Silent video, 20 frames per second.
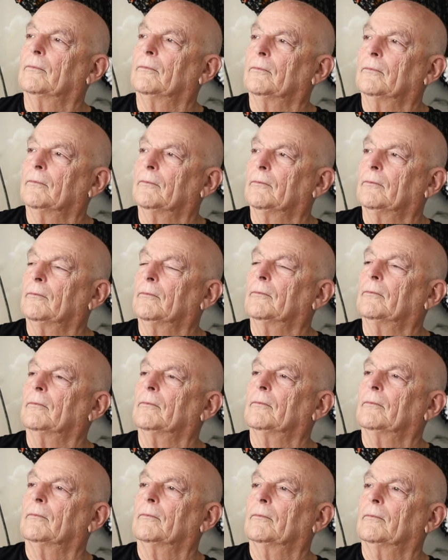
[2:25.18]

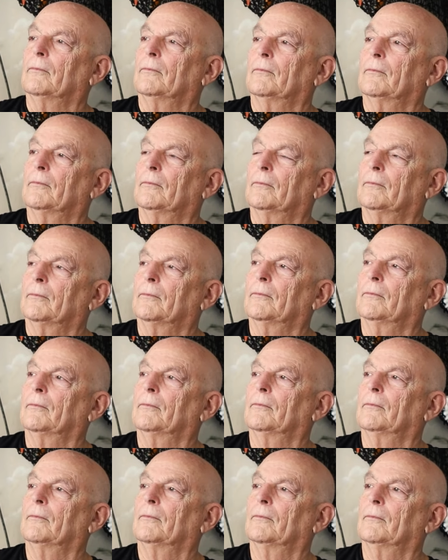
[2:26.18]

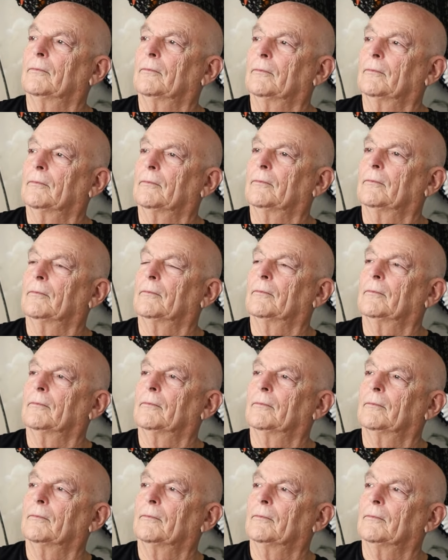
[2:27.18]

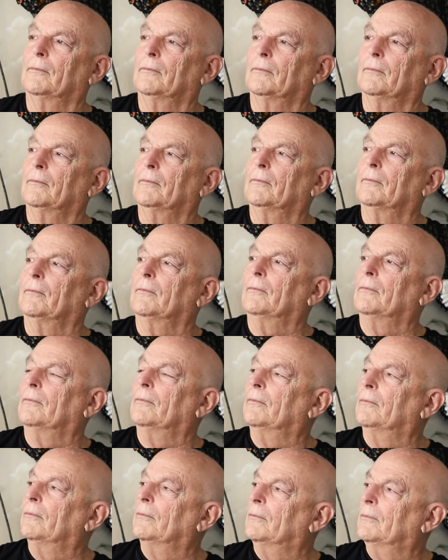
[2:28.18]

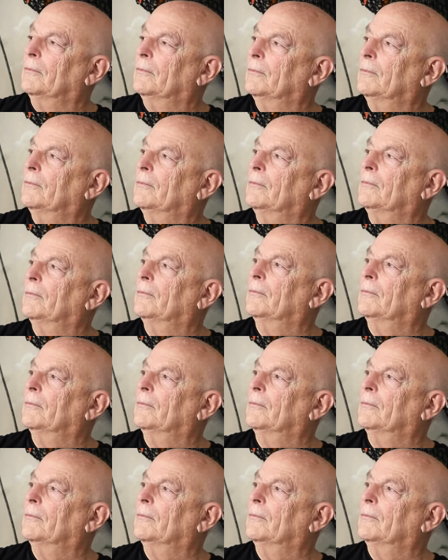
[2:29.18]
(silent)